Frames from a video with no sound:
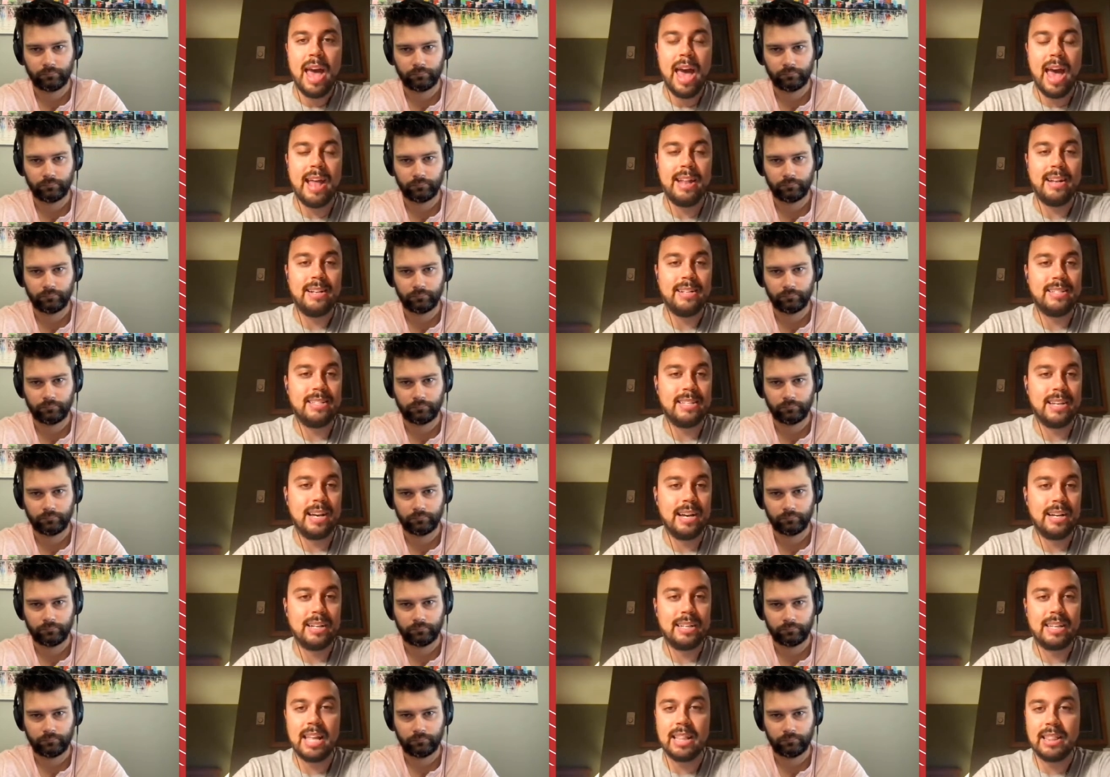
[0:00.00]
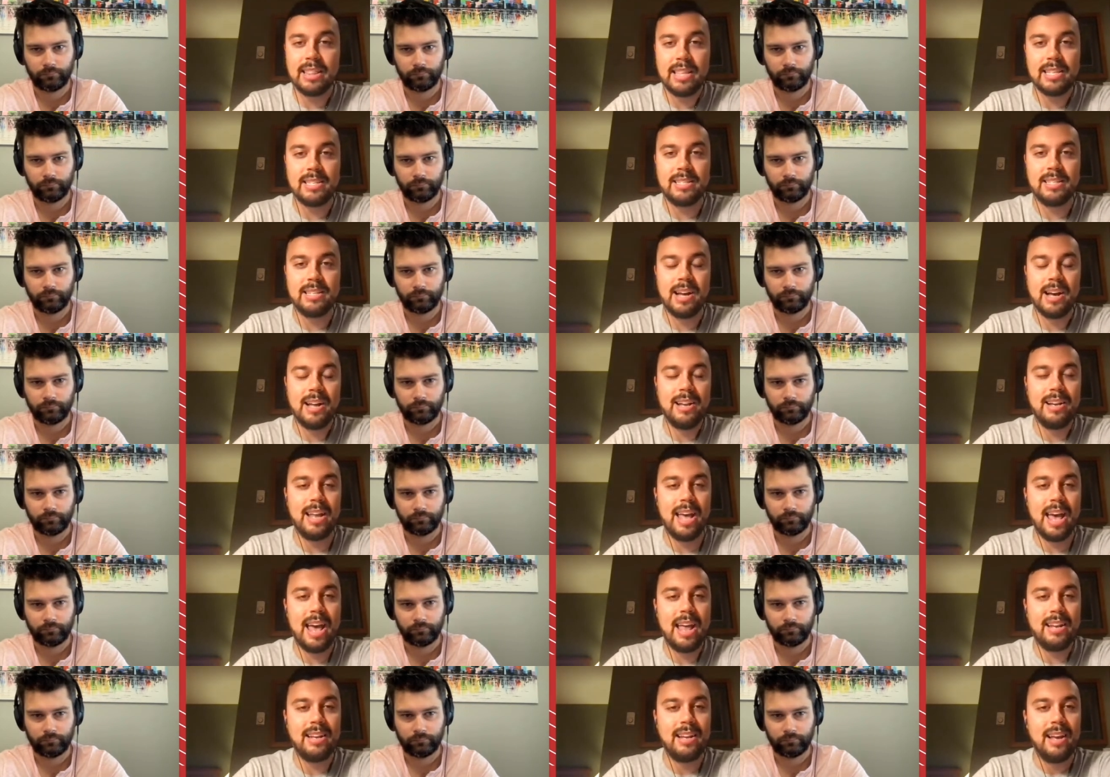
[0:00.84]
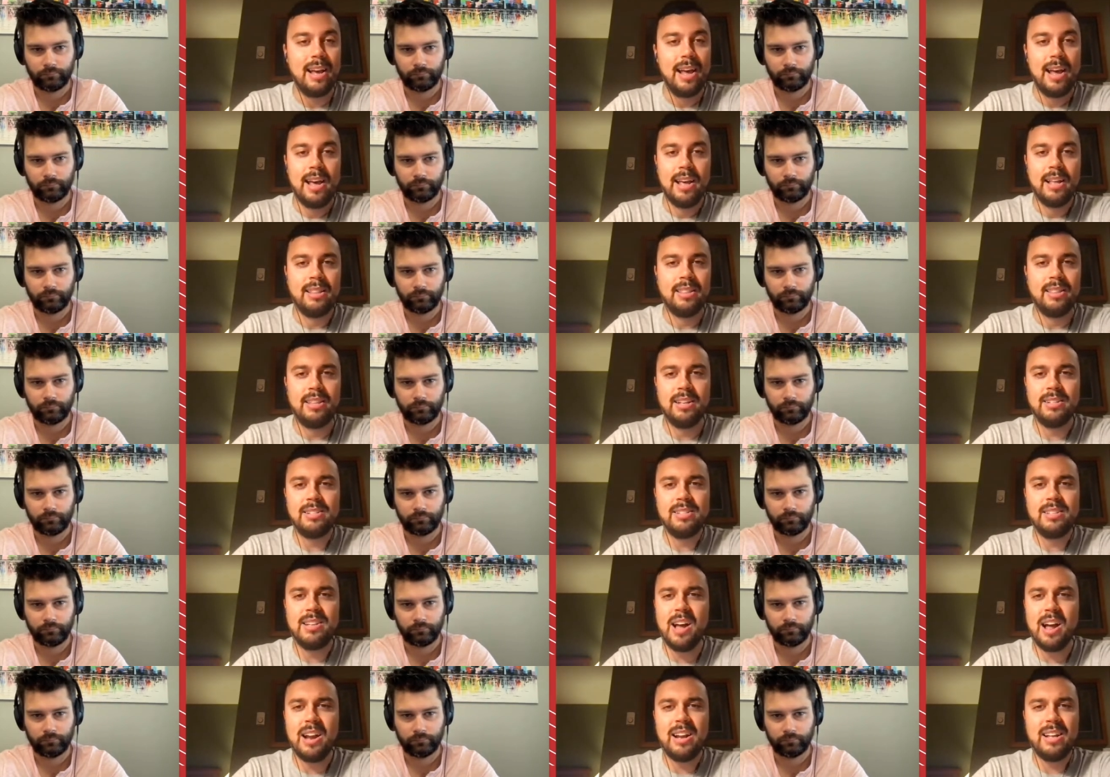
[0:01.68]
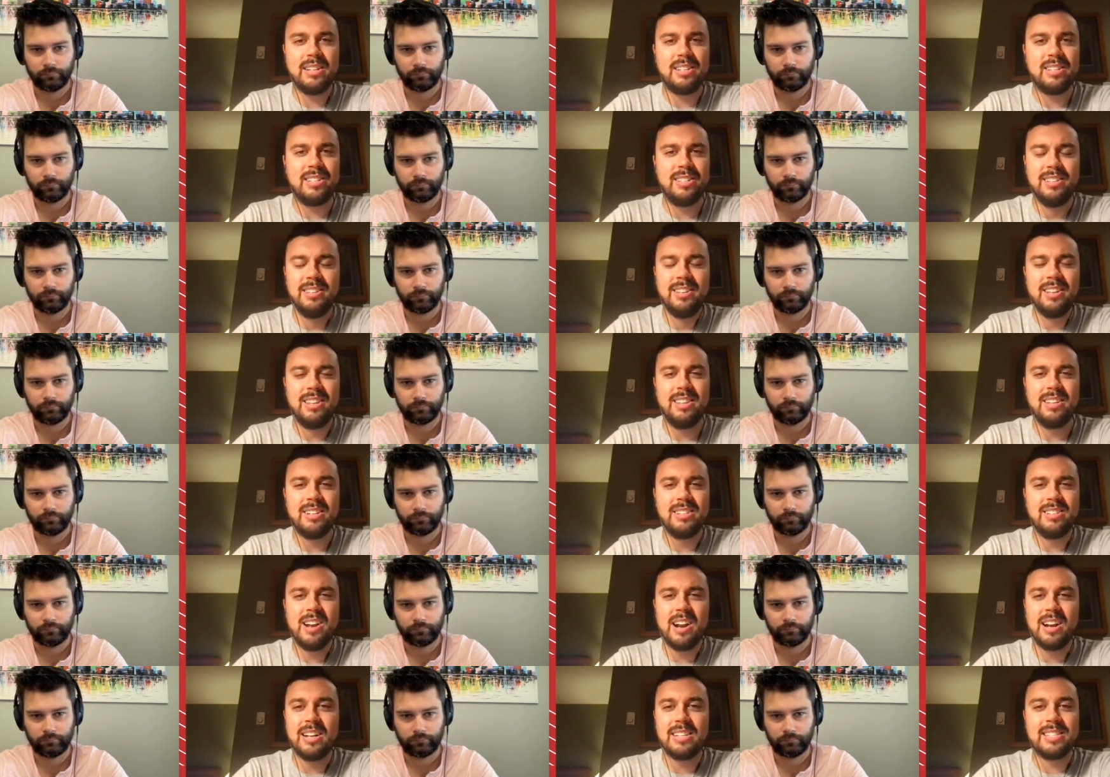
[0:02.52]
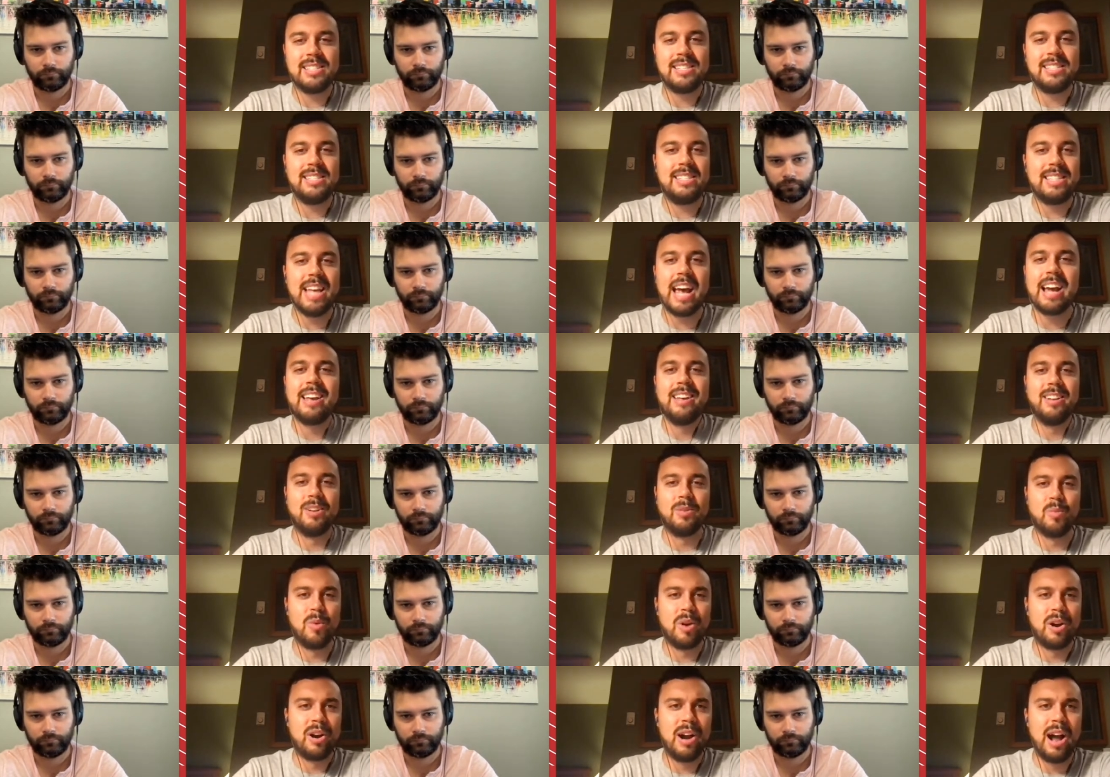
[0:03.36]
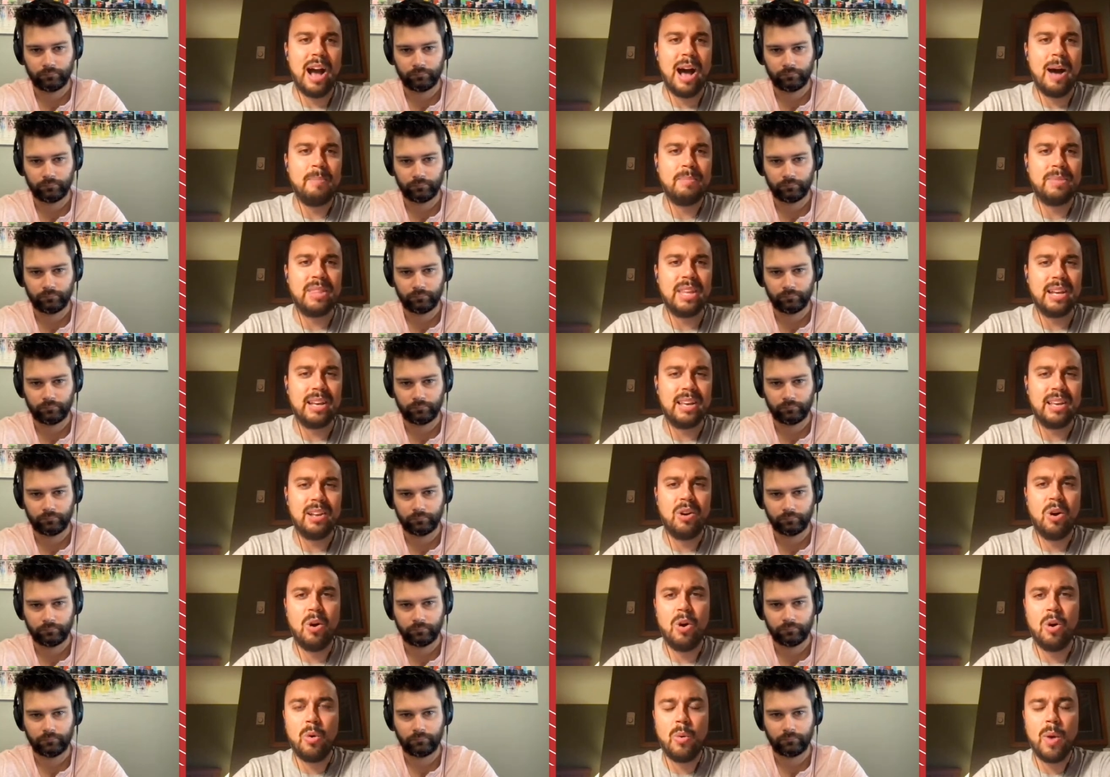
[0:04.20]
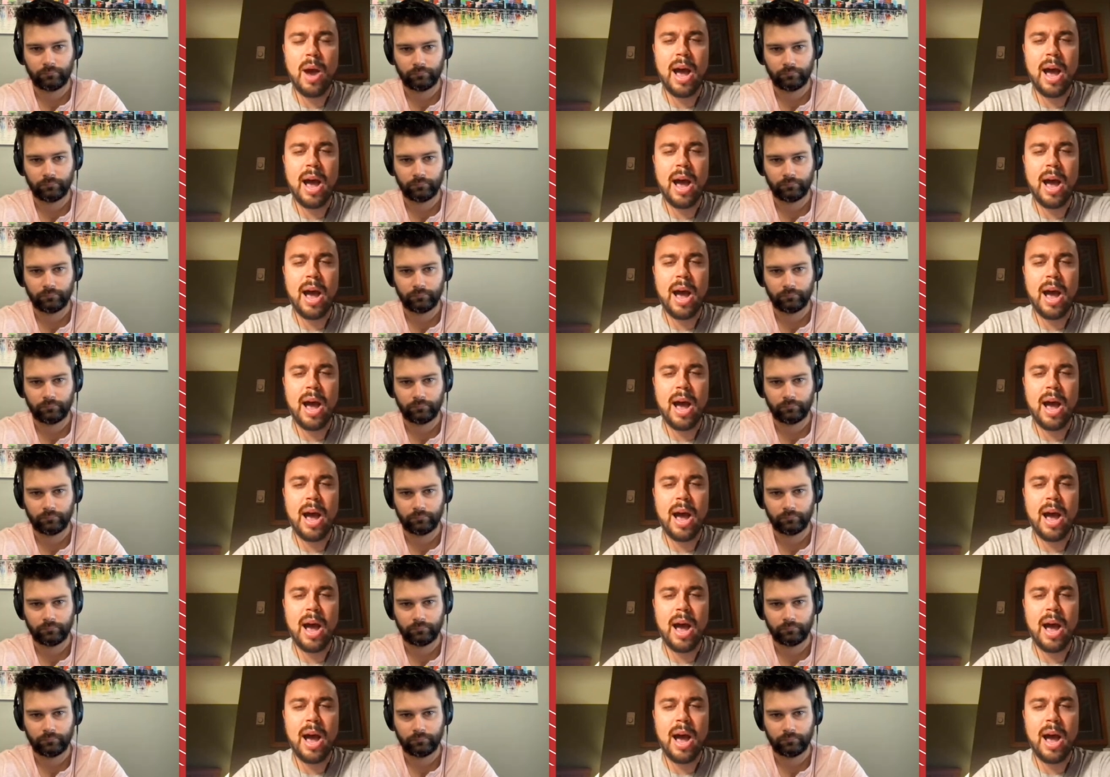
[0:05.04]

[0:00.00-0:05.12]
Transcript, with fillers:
Speaker 1: and get this done. And there's not a second where I'm thinking, oh